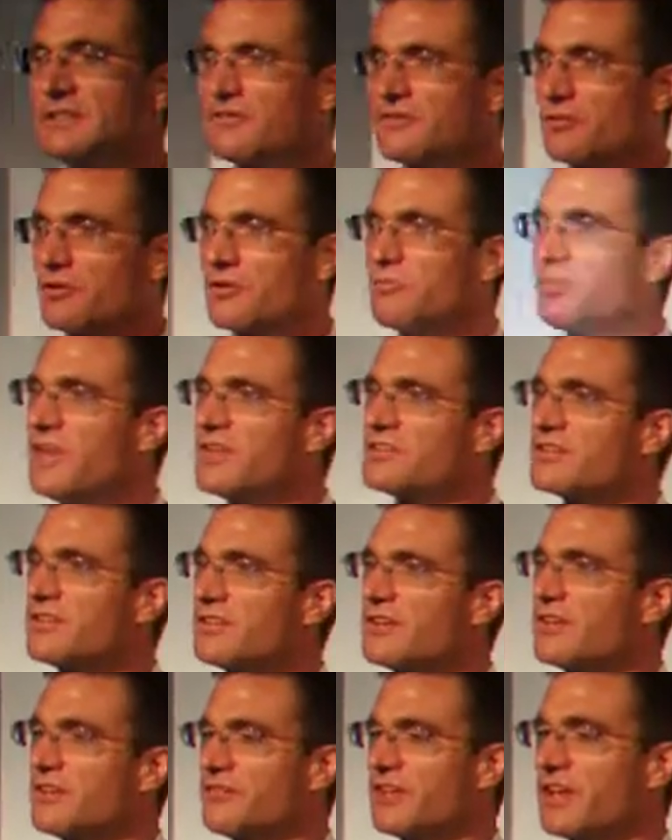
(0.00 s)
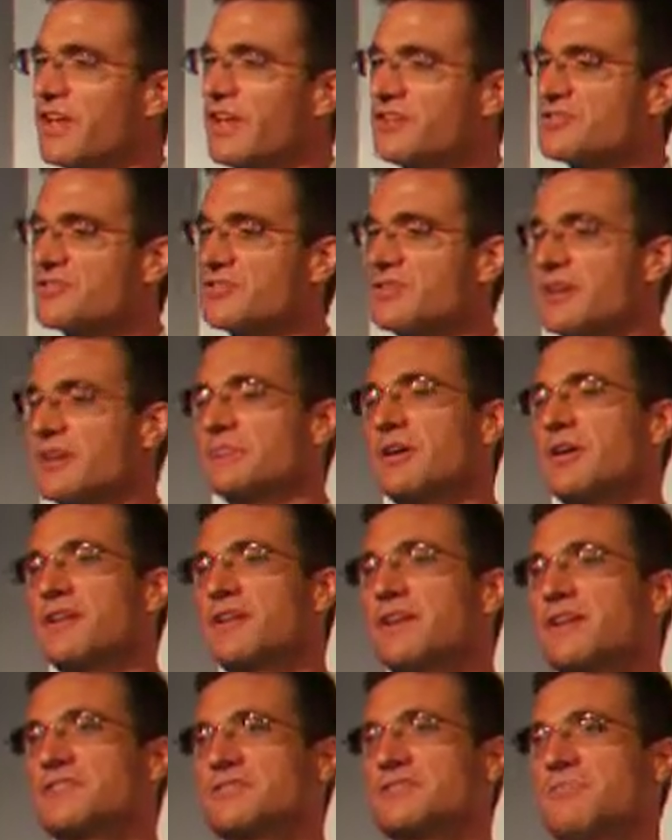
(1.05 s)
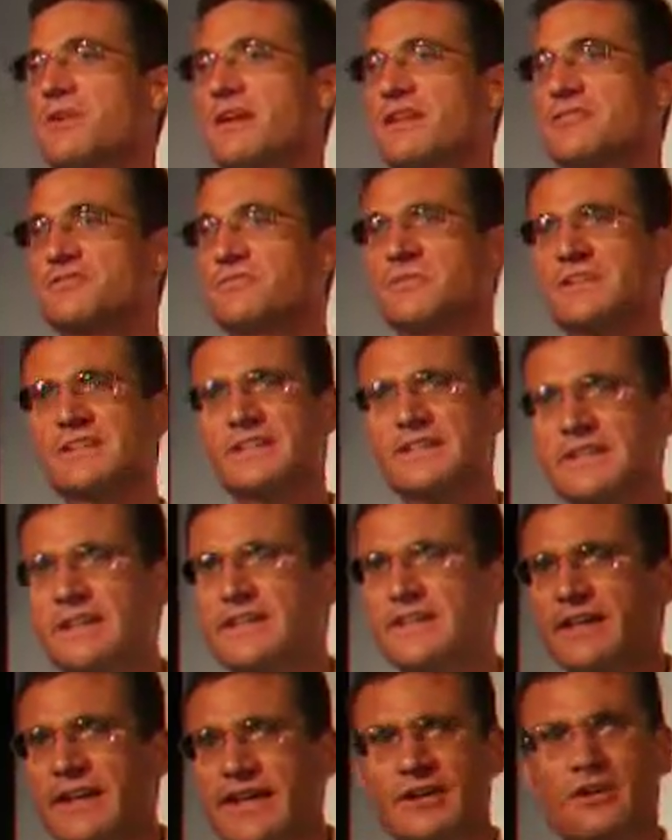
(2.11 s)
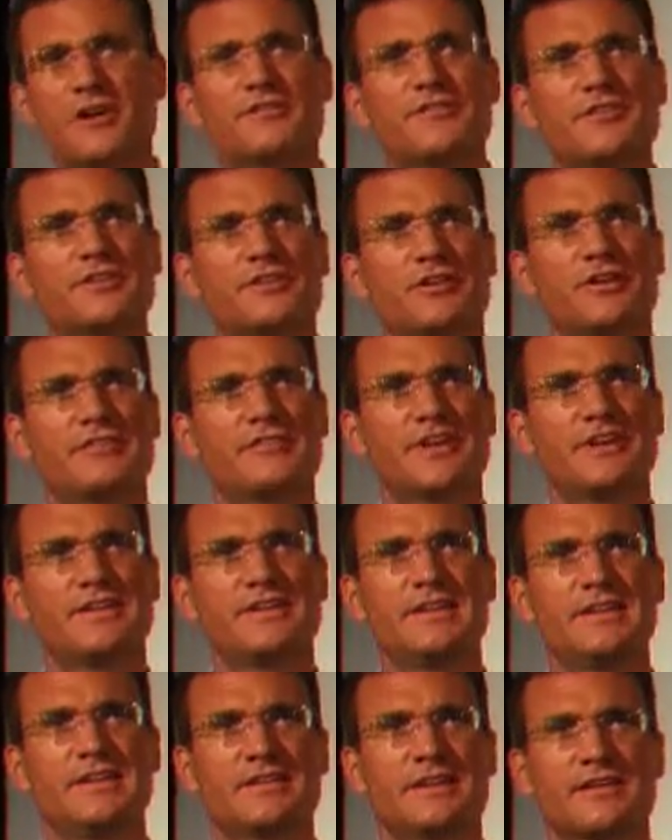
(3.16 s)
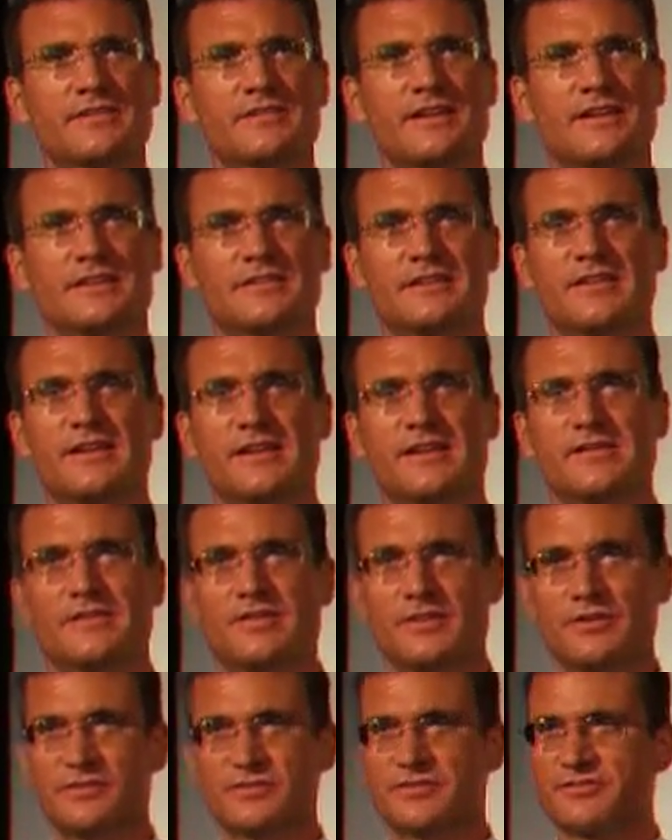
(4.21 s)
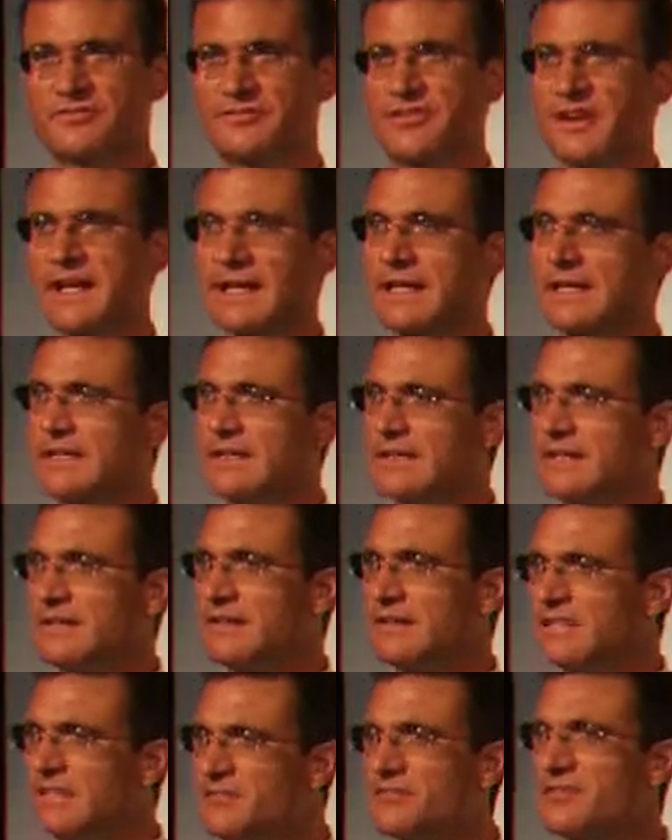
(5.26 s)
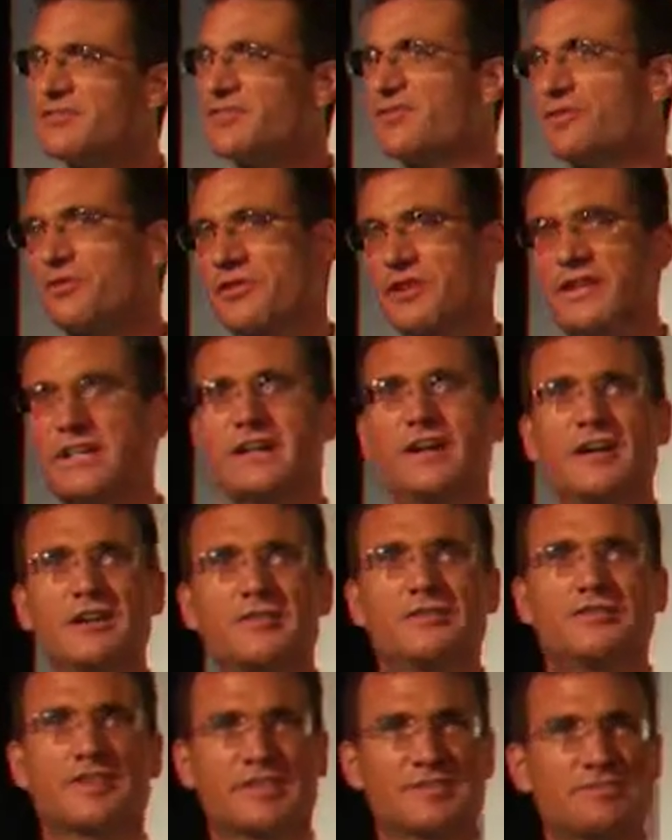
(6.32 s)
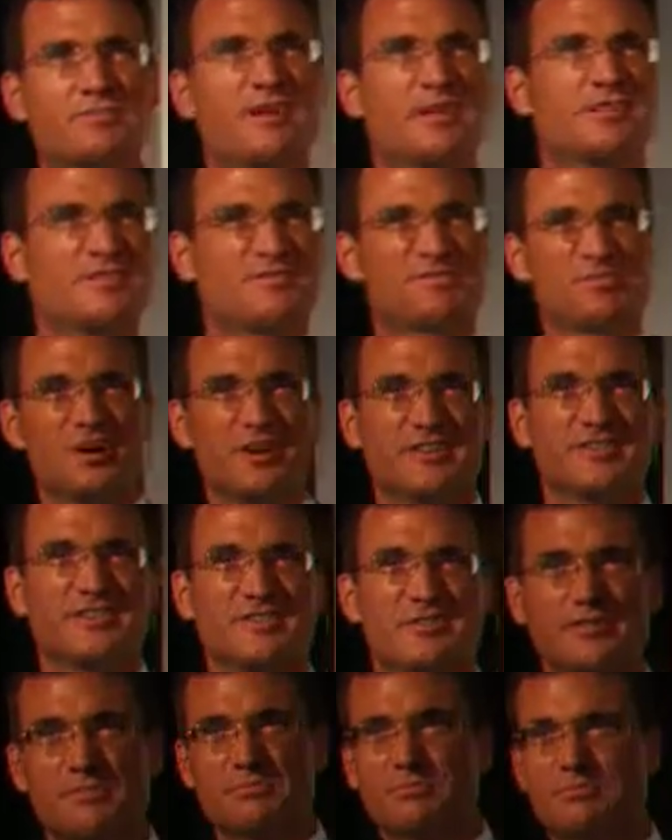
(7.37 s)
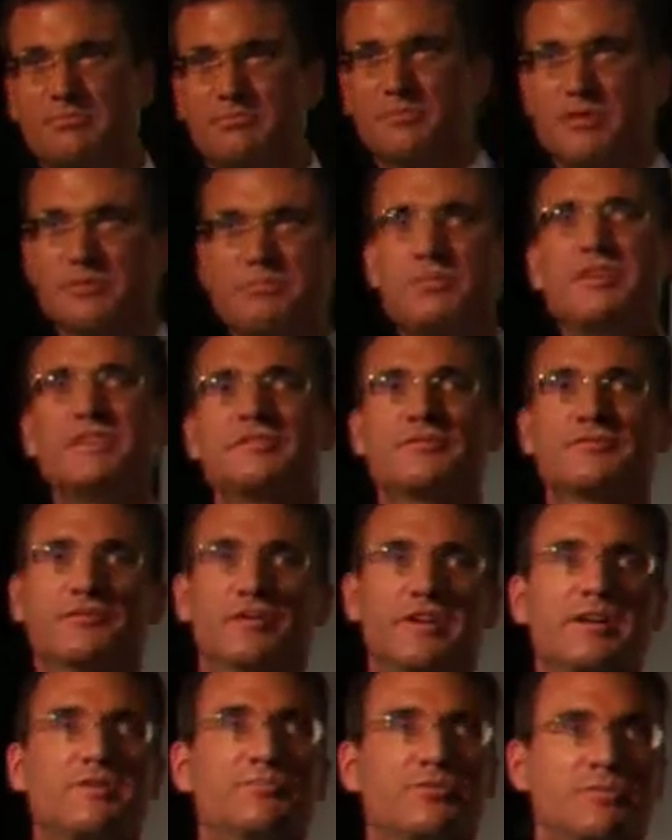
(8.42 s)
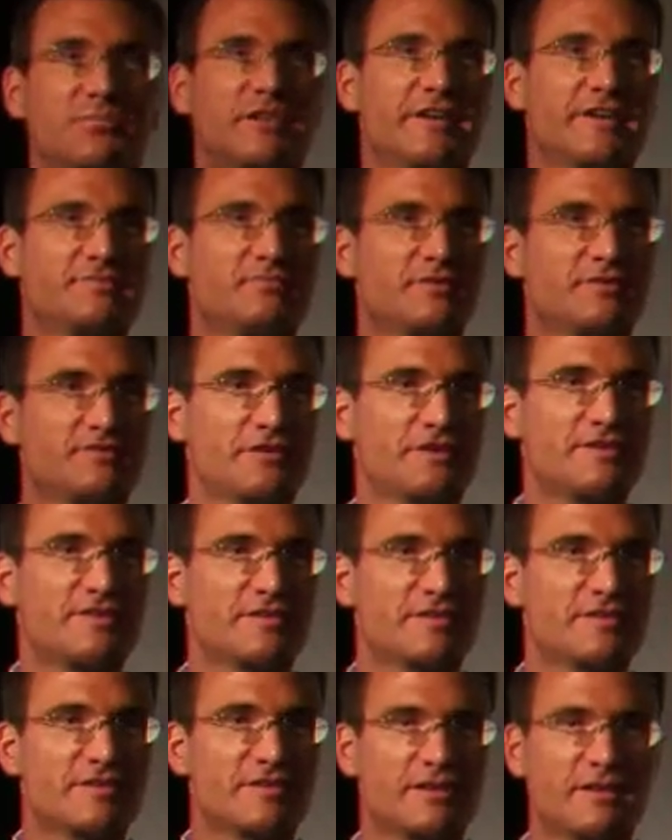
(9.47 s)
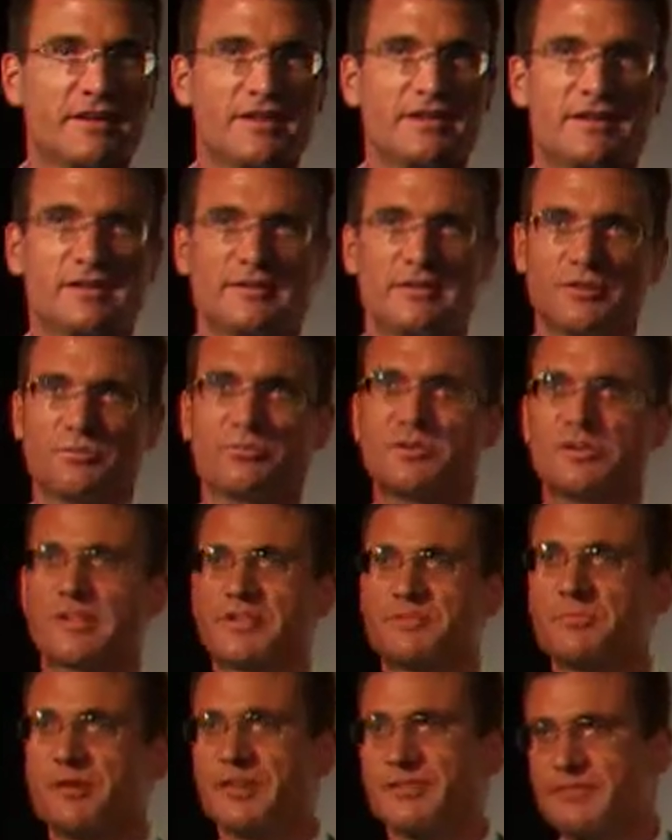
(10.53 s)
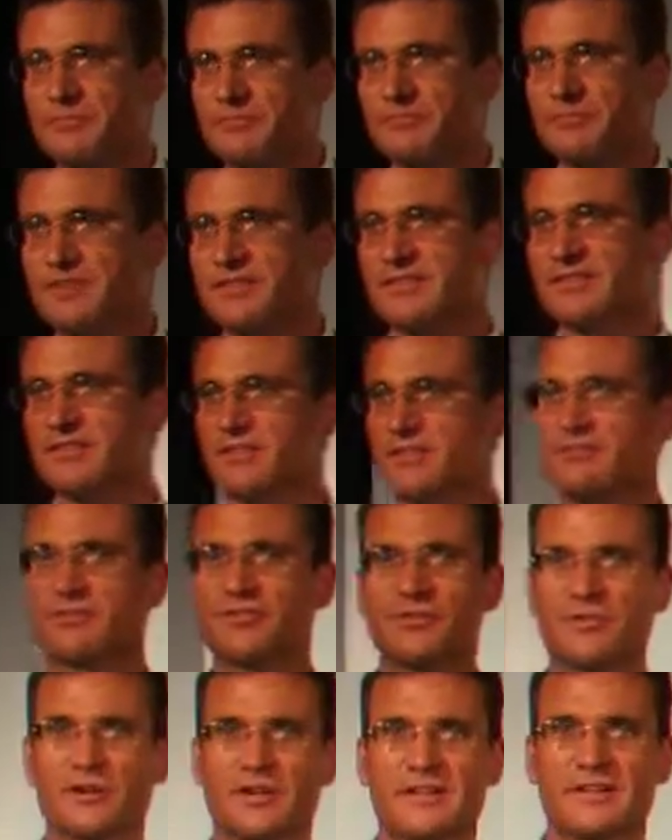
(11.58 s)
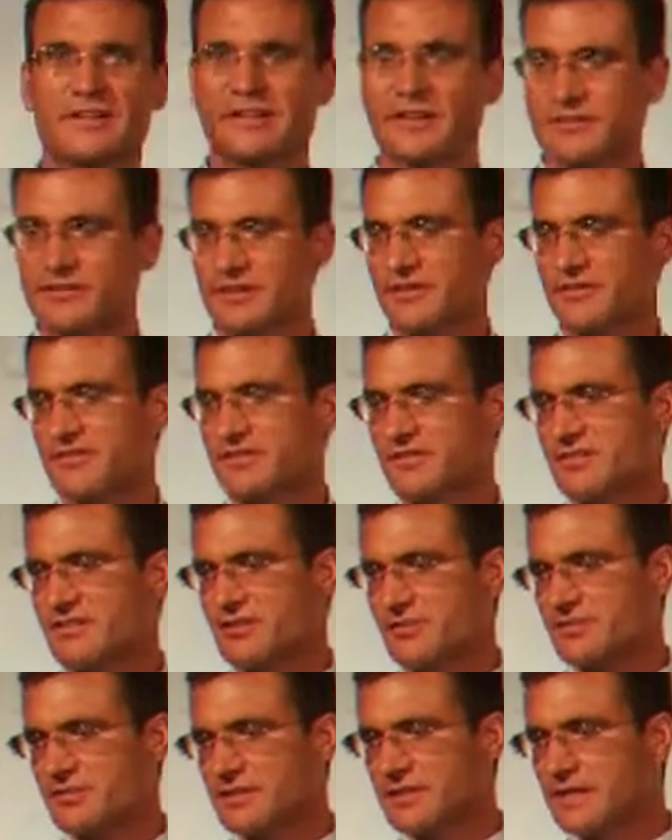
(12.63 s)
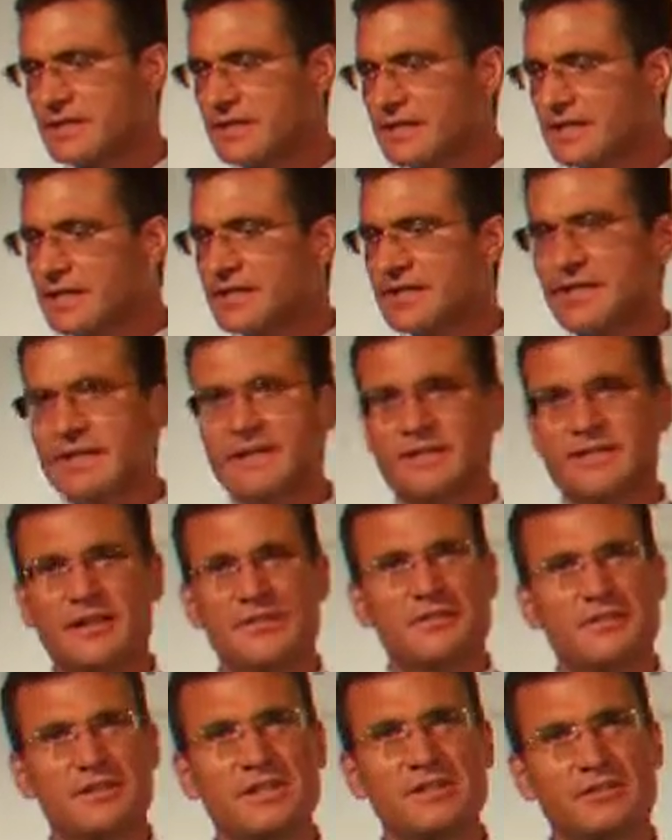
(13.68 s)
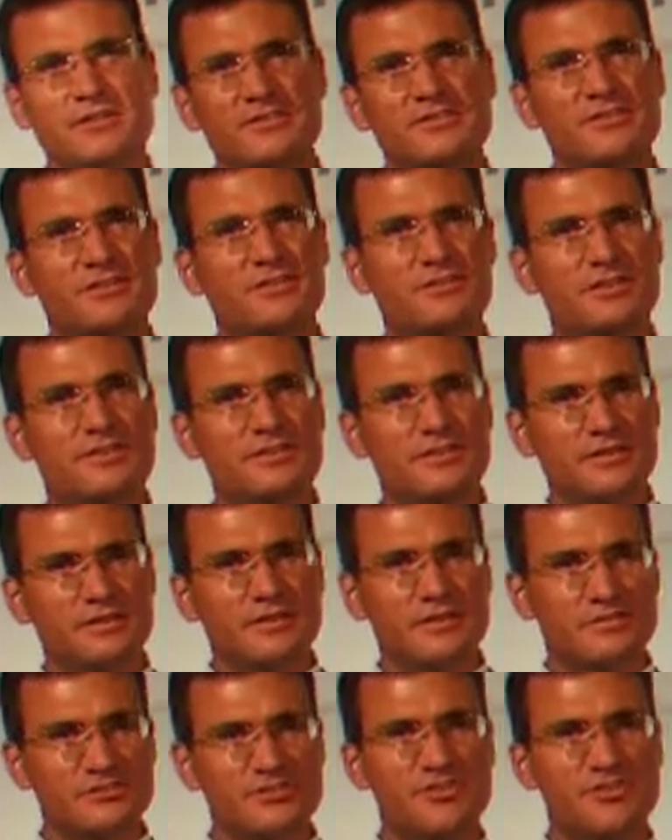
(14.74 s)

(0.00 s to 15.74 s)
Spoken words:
for patient identification and medication management, and often RFID in healthcare today is used to track inventory of expensive parts, the pieces for a hip replacement, for instance, that are pretty expensive pieces of inventory in a healthcare institution. Another thing you can do is the